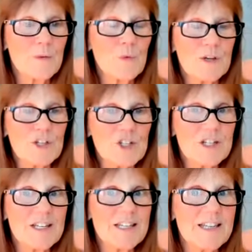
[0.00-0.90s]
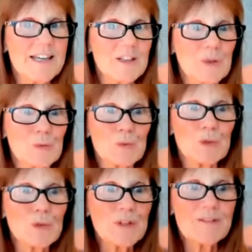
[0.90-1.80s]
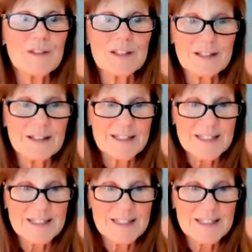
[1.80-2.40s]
which at the root of the